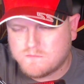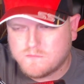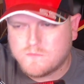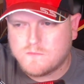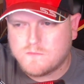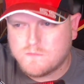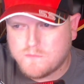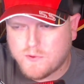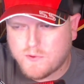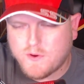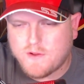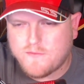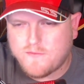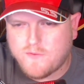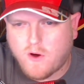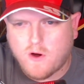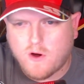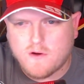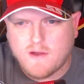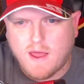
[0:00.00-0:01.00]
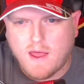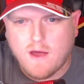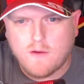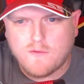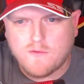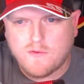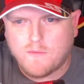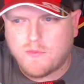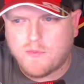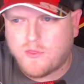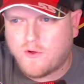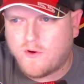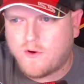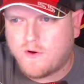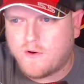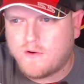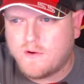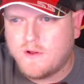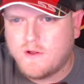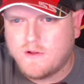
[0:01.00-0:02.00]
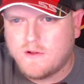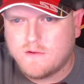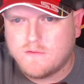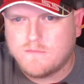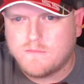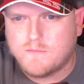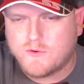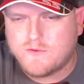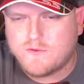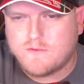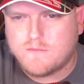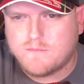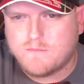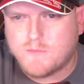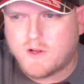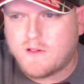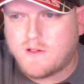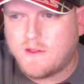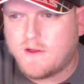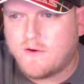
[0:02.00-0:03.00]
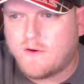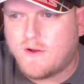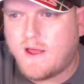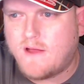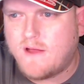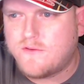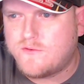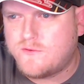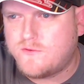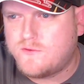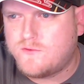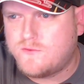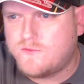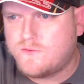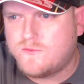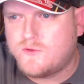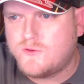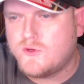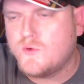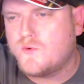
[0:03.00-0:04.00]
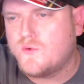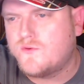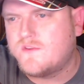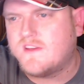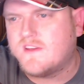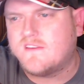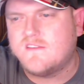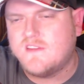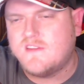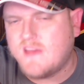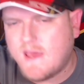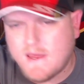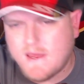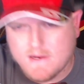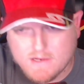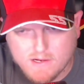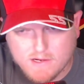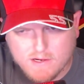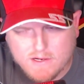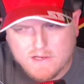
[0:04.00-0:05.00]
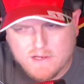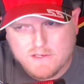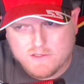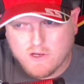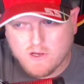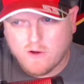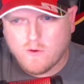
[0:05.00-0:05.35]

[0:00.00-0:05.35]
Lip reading: pretty far down from 3rd. McLaren has 268. So